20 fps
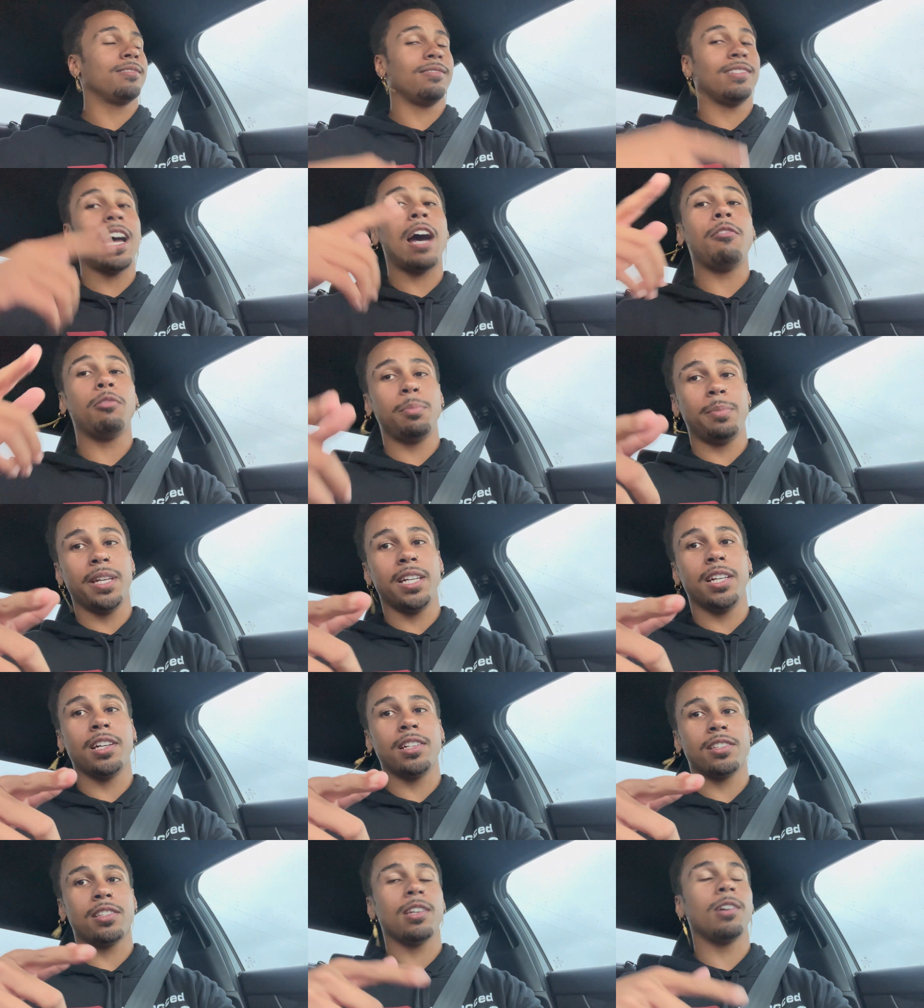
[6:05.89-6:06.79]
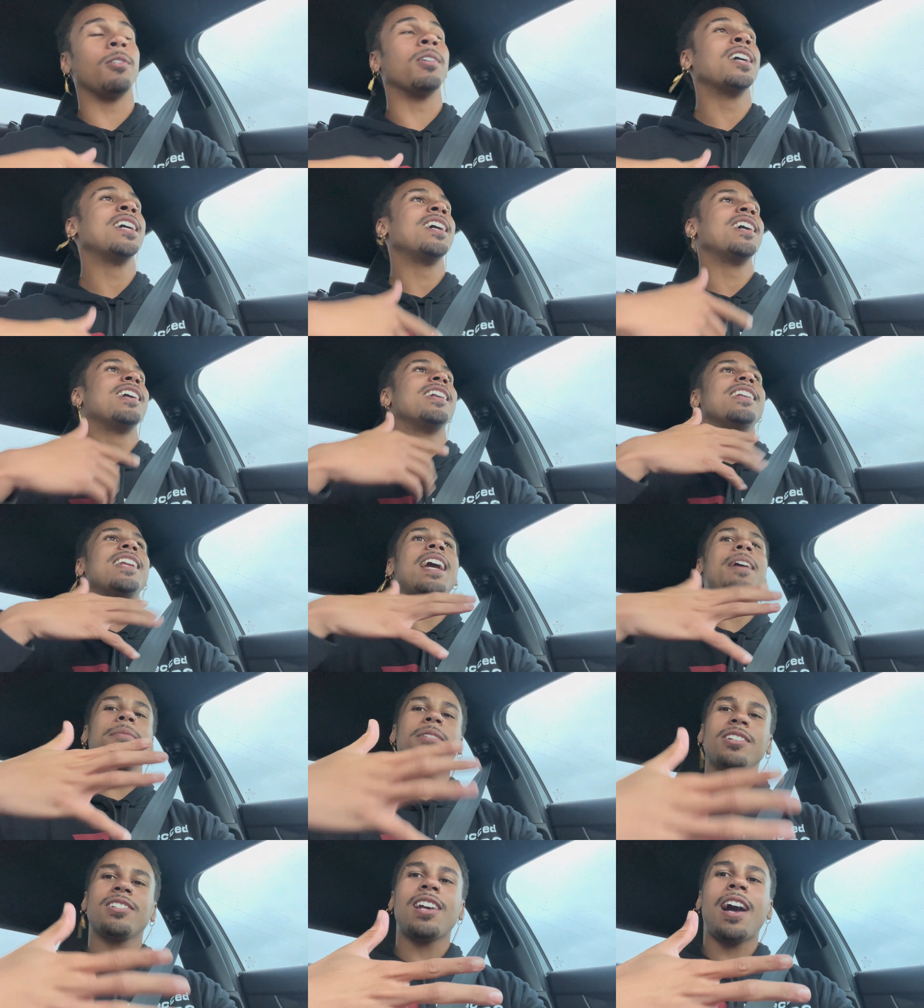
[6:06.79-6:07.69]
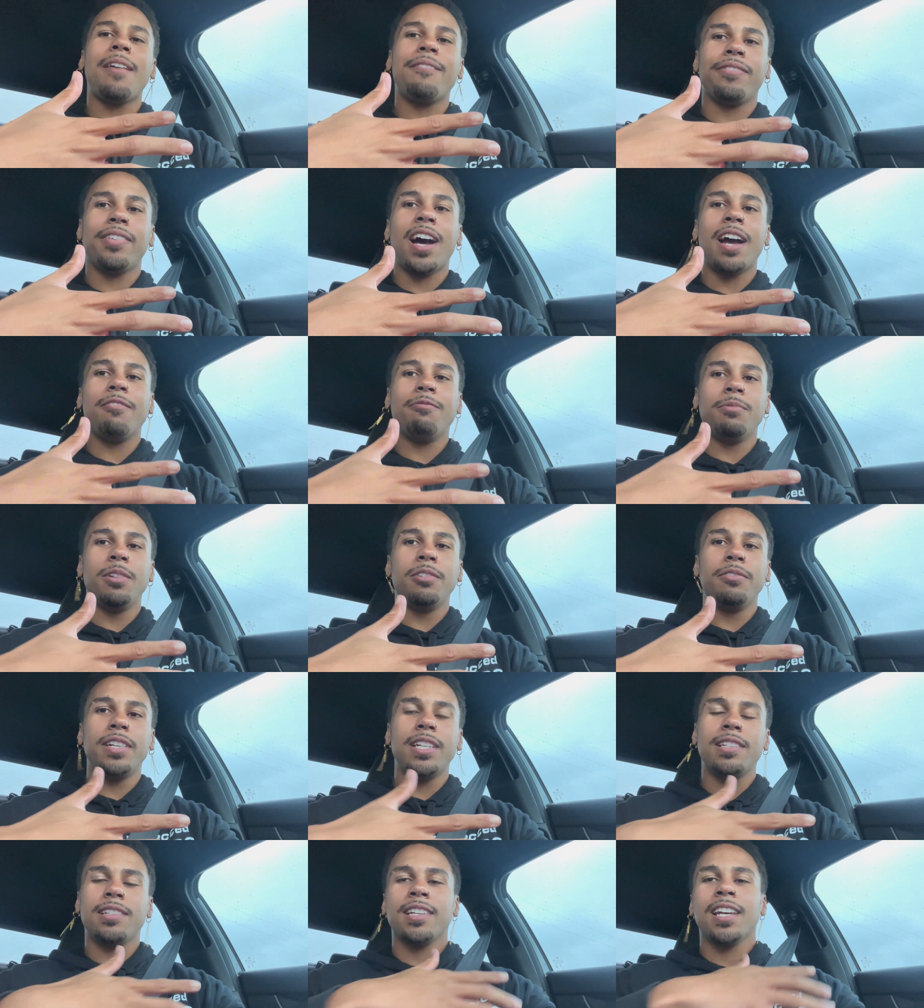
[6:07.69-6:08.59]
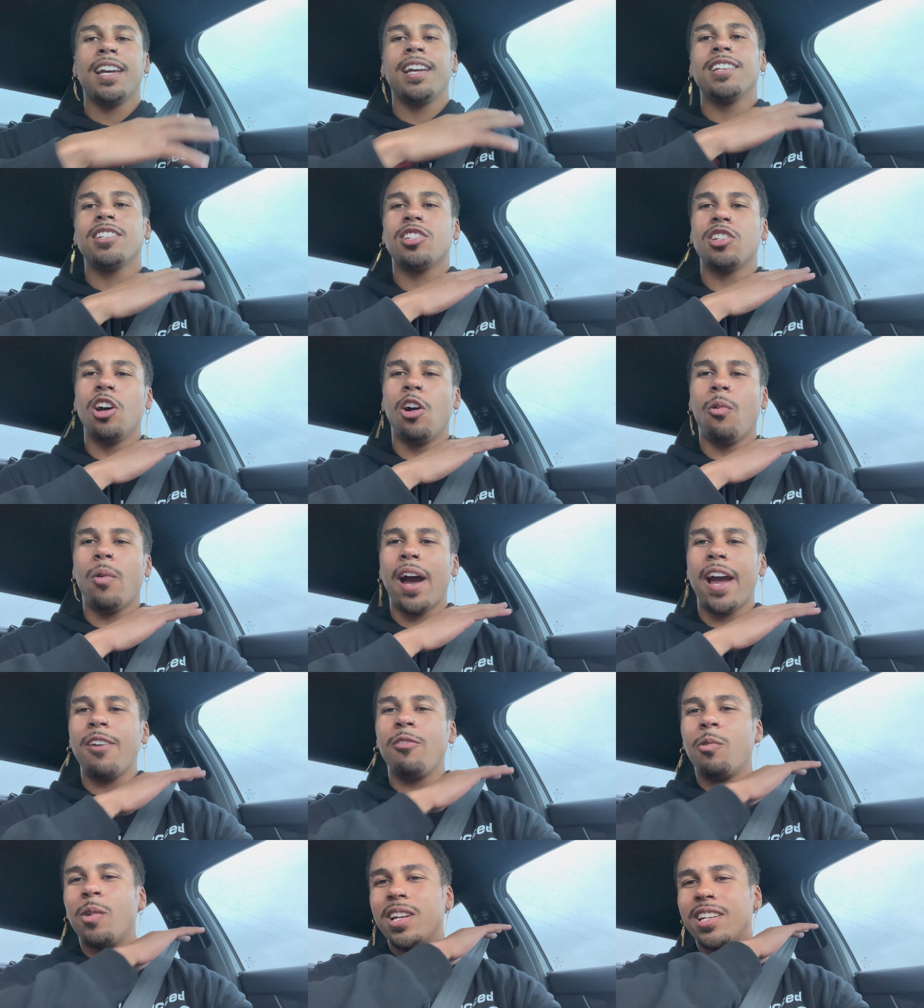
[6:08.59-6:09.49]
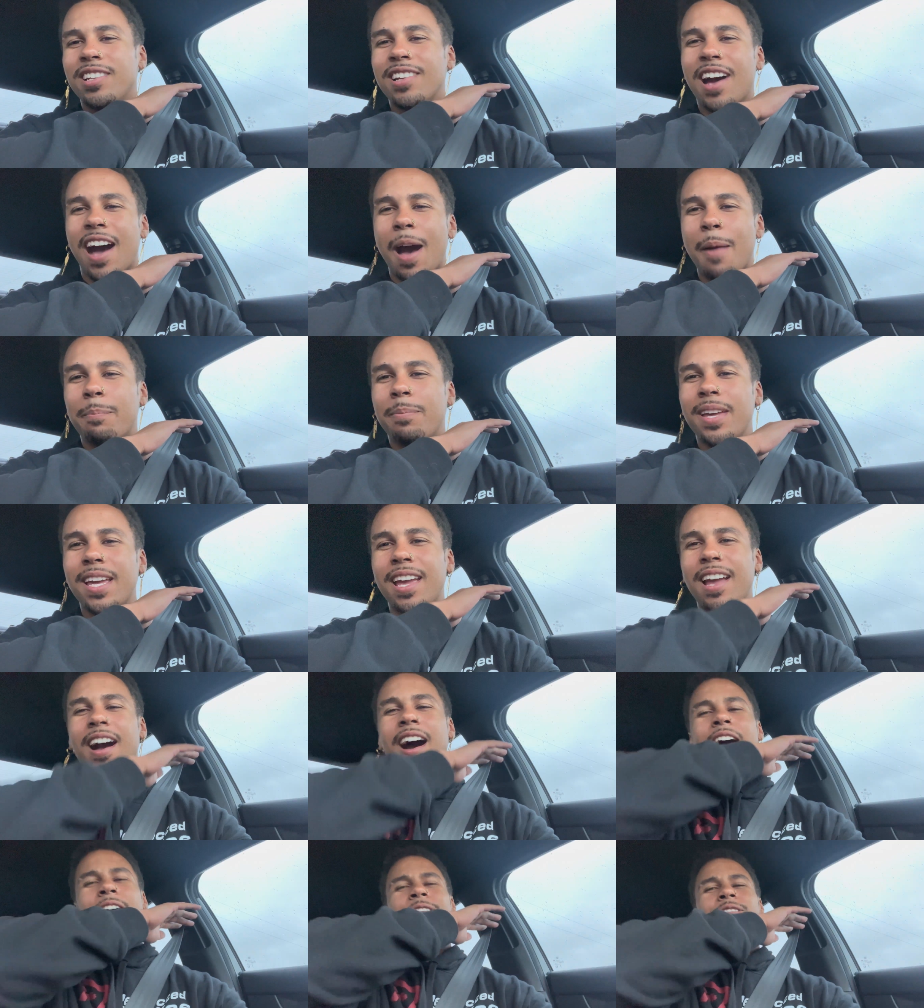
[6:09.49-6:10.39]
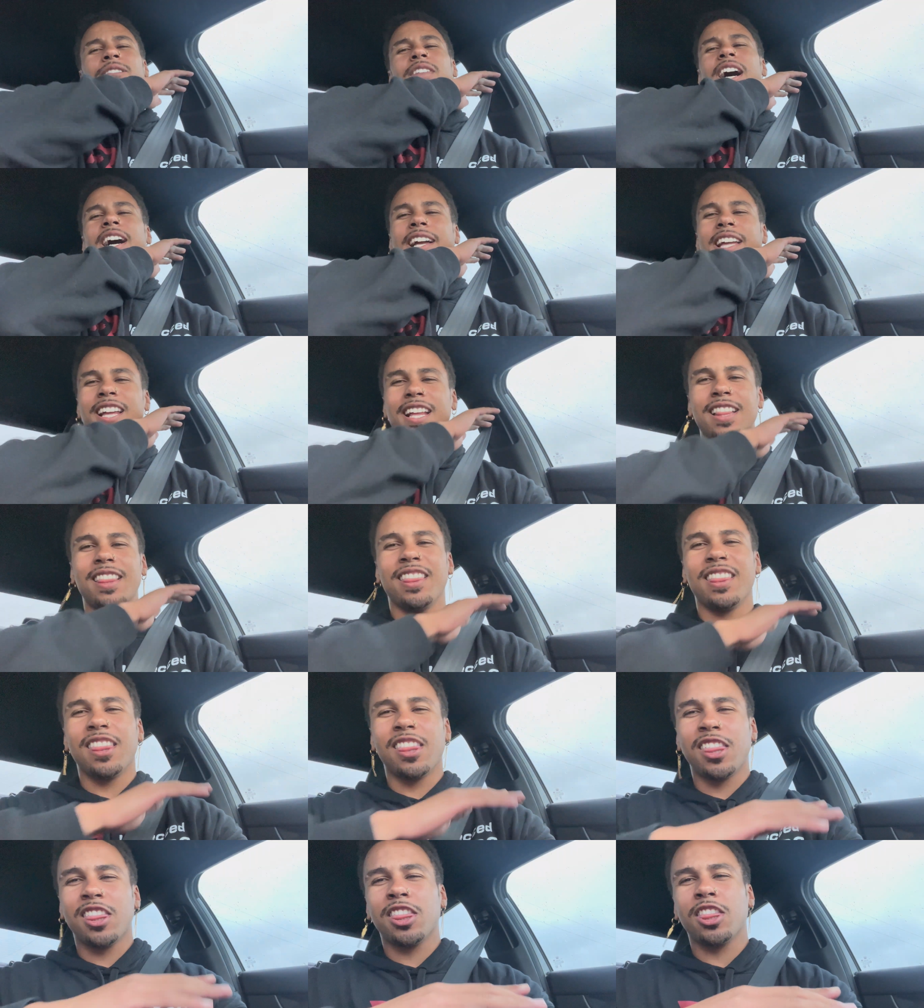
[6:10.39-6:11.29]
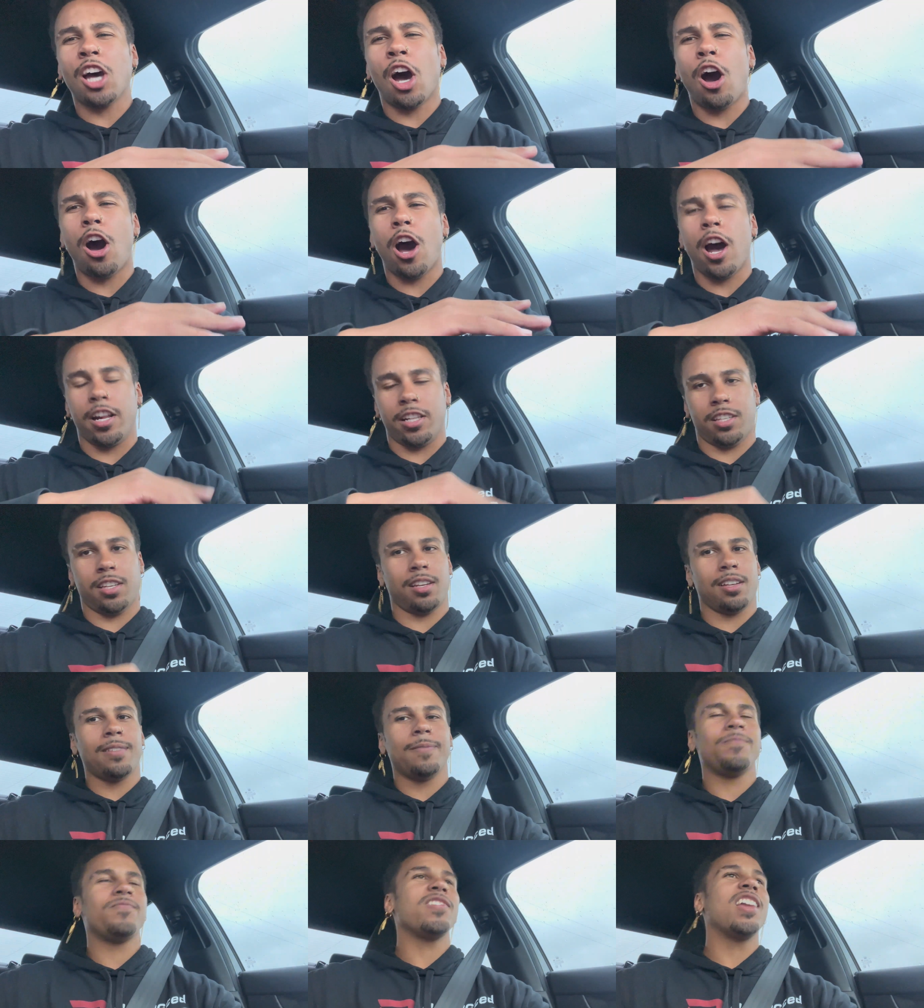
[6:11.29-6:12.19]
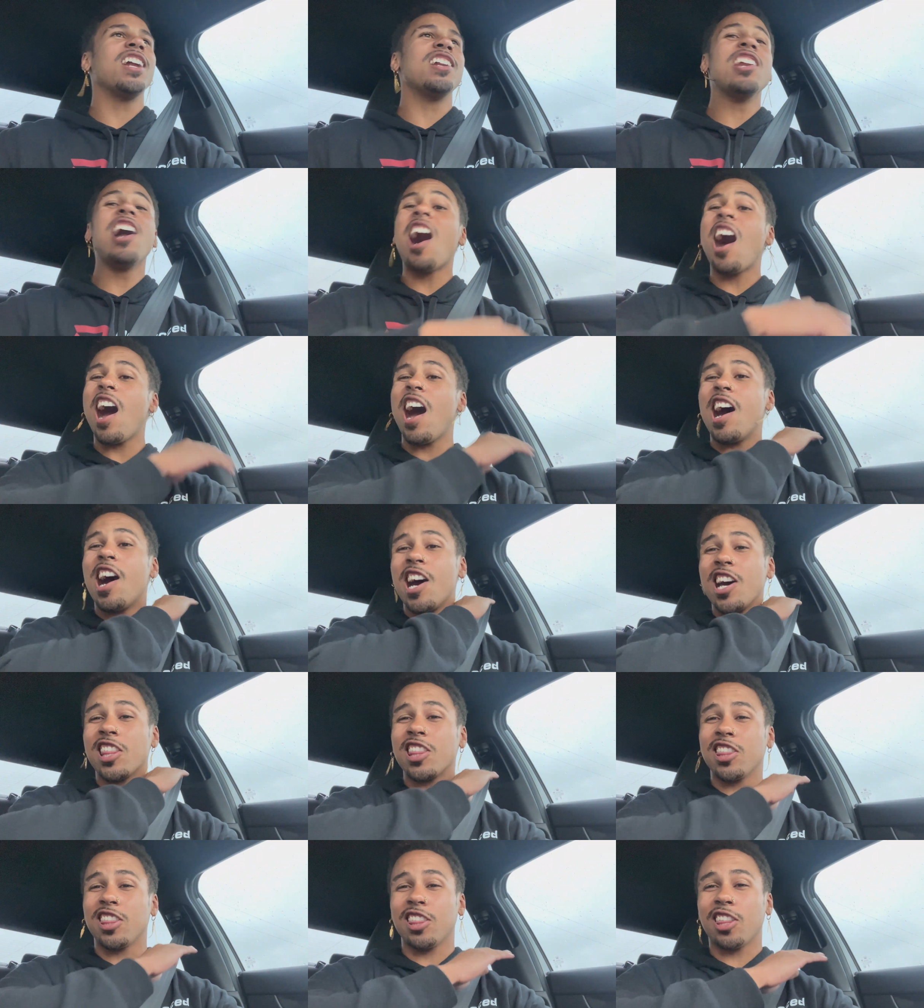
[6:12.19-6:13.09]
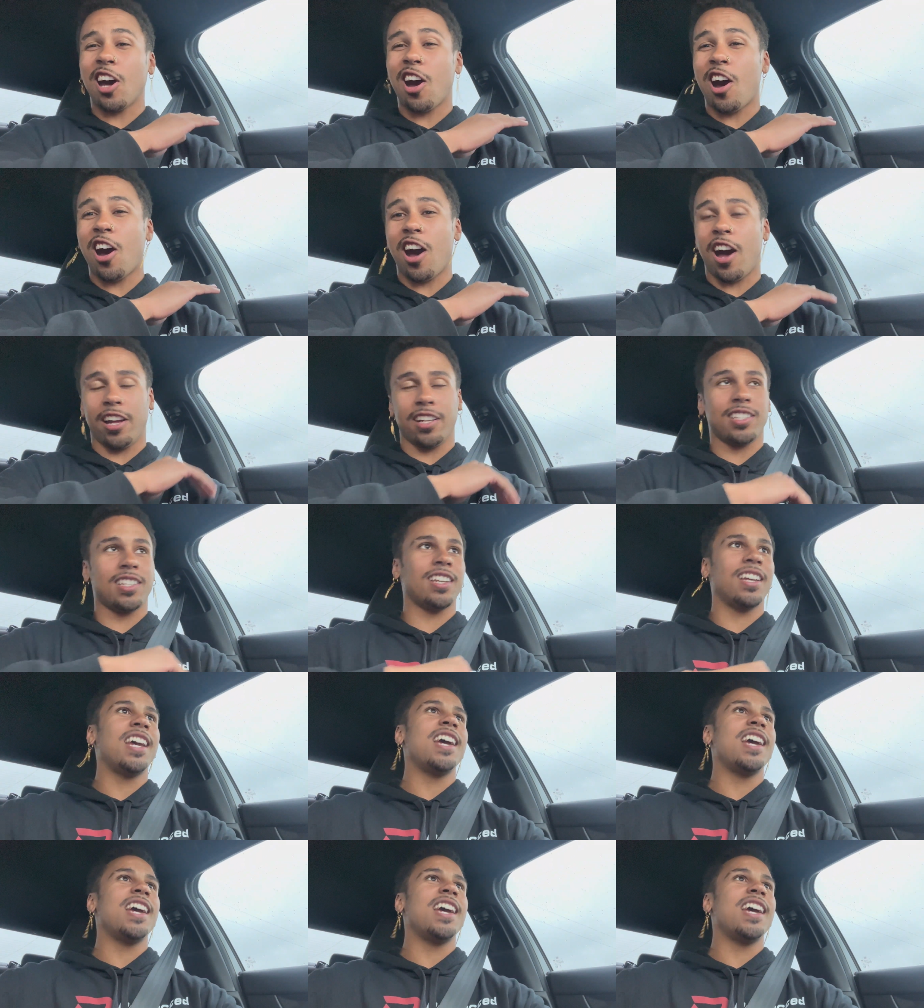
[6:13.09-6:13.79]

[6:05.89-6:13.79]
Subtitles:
That would be good too. Name your top 5 movies. Snow White would not be a fucking thought. Not a thought.